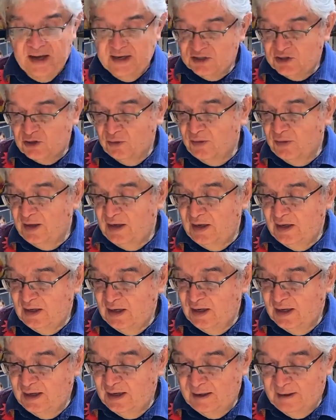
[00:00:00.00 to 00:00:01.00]
so
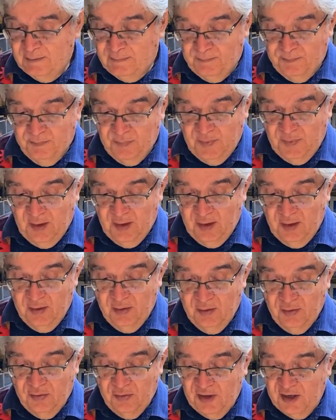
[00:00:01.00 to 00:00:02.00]
the
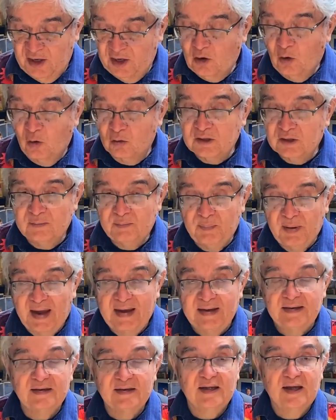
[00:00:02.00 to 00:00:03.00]
golden
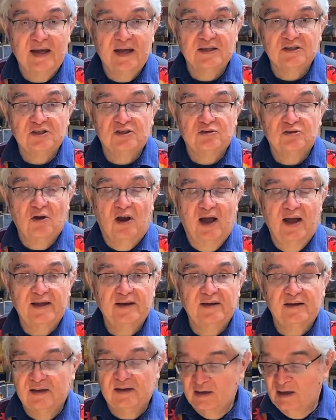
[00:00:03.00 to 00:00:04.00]
paint has dried
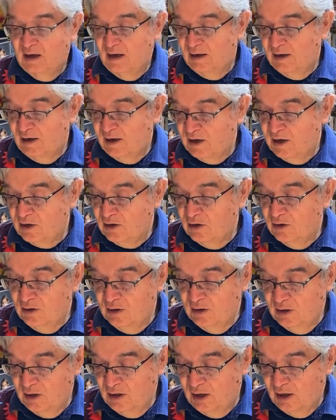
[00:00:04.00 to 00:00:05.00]
on
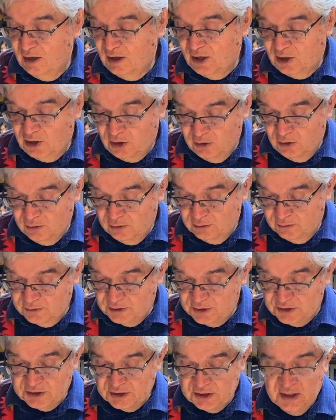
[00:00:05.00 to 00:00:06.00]
our
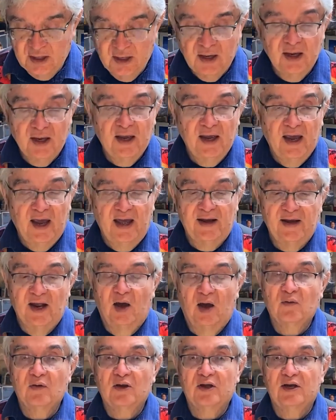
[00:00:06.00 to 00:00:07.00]
goose, and now
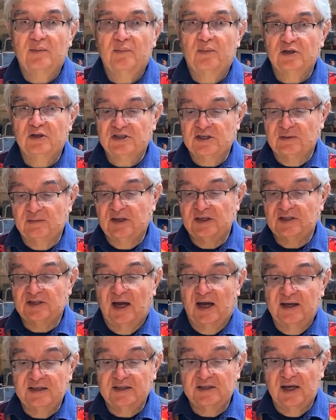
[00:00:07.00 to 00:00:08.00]
we're going to put some
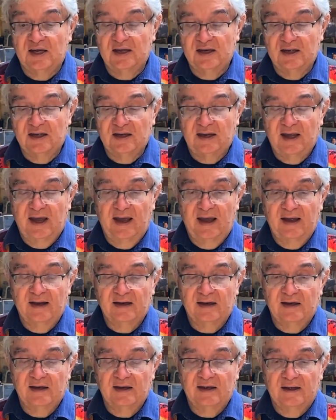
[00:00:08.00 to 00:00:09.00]
designs on it.
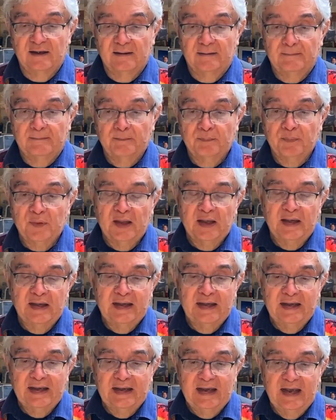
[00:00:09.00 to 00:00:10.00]
And
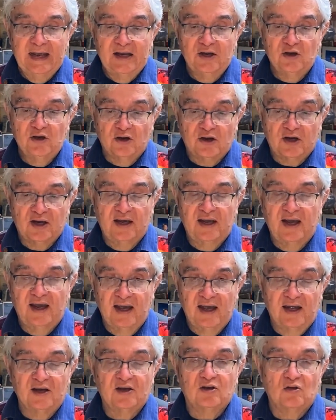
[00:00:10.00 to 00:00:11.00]
in your
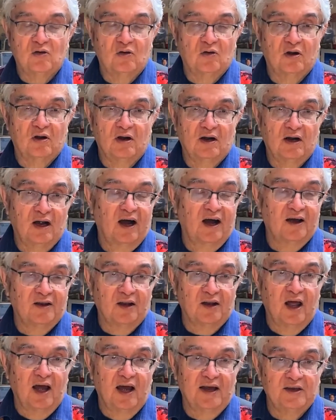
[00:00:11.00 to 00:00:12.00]
kit or
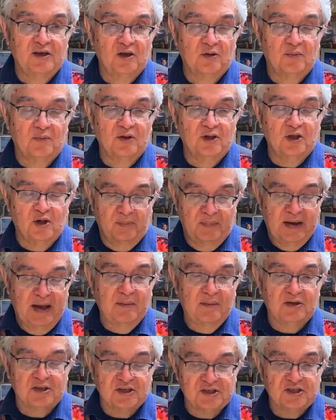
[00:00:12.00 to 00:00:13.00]
online, you'll be
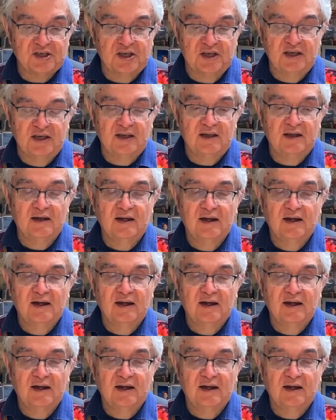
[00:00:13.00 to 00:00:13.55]
able to see